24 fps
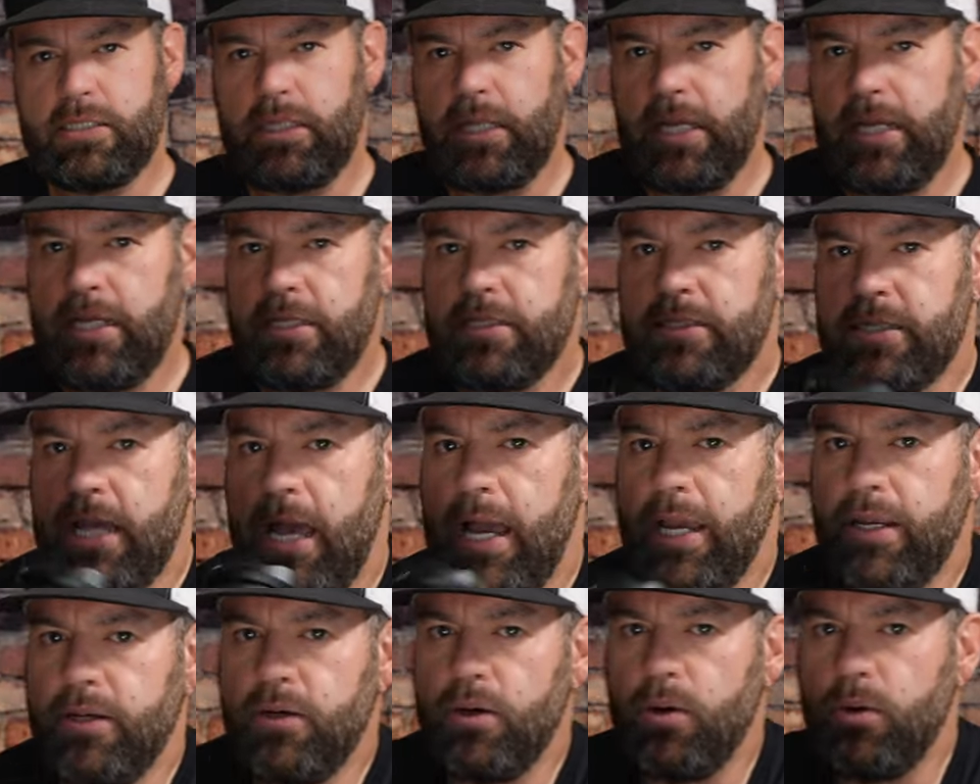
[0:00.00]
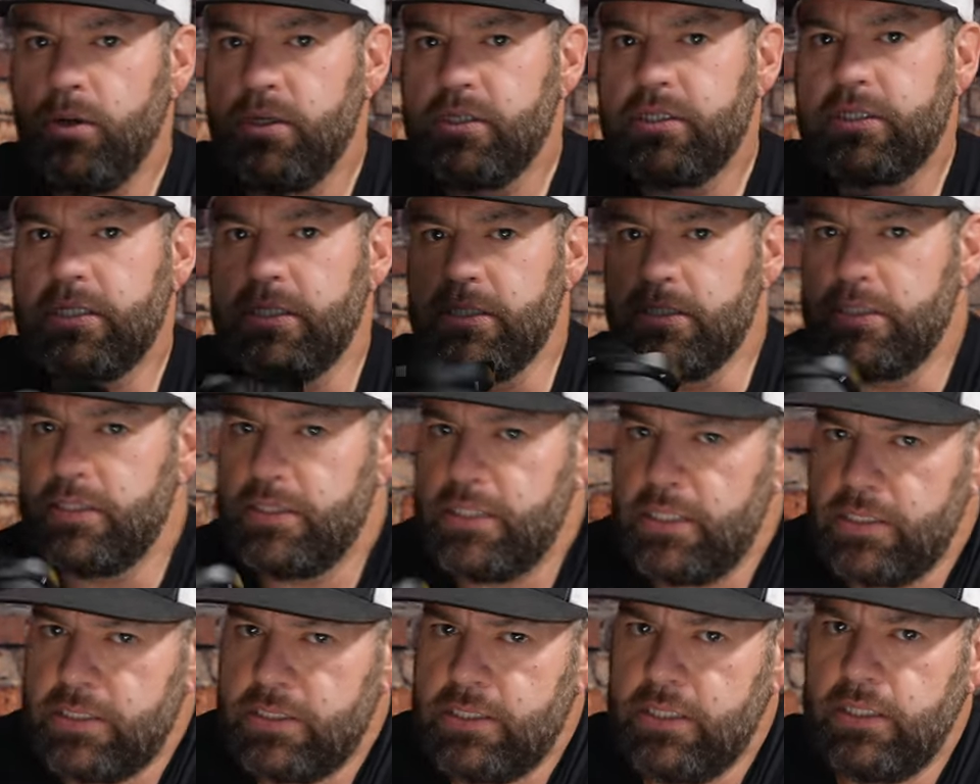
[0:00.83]
lens, I noticed,
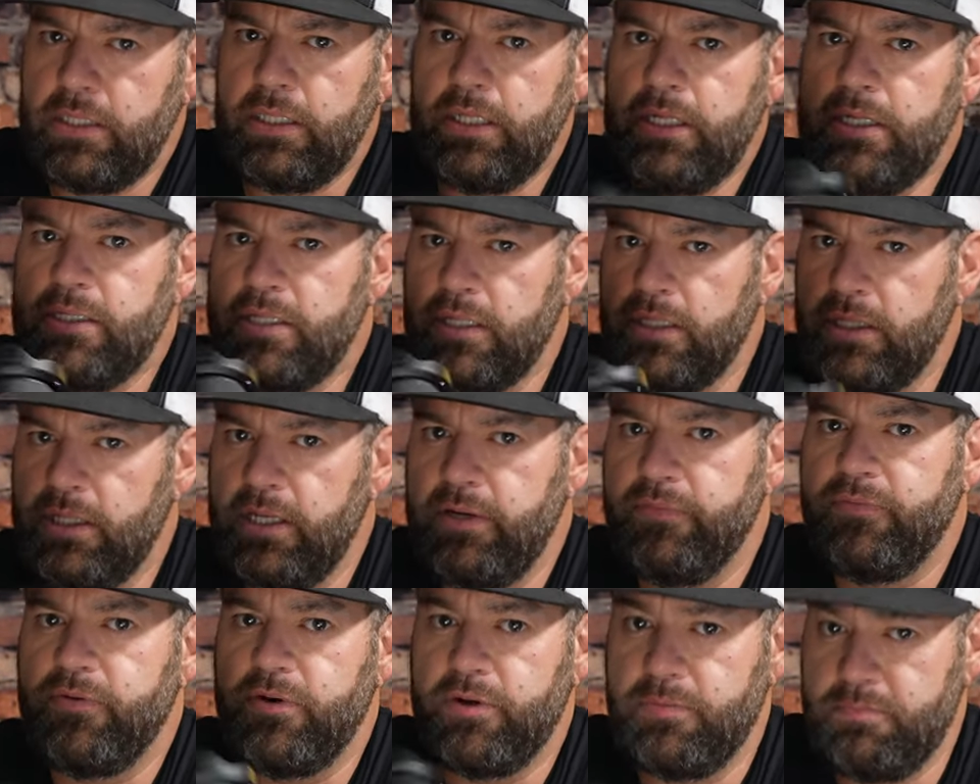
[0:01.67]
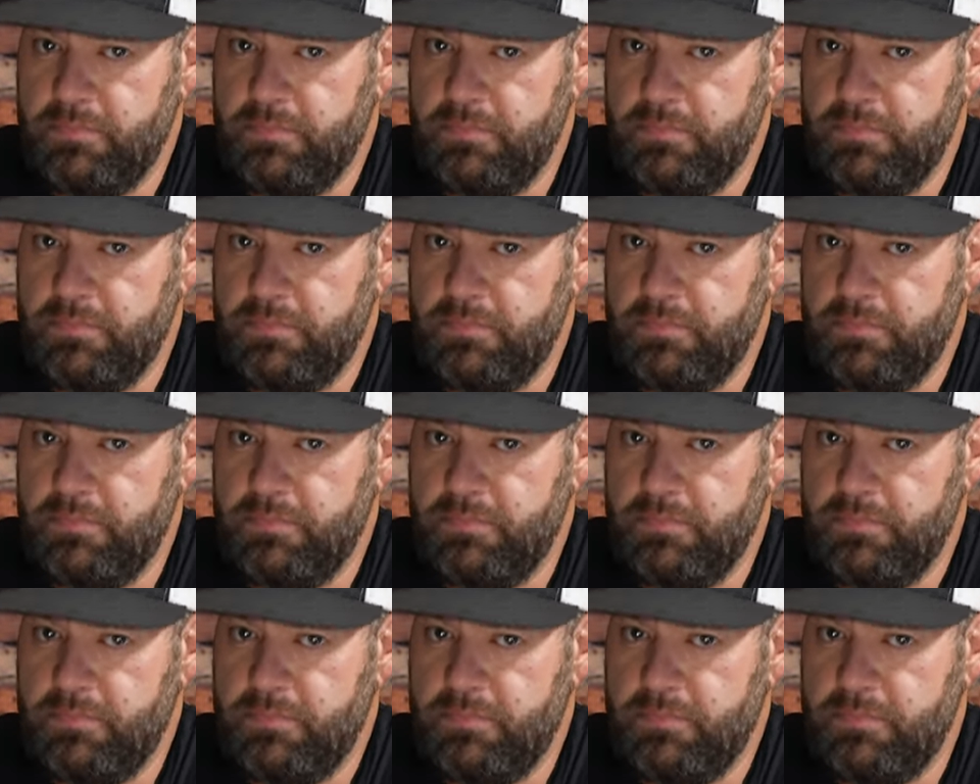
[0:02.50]
consistently delivered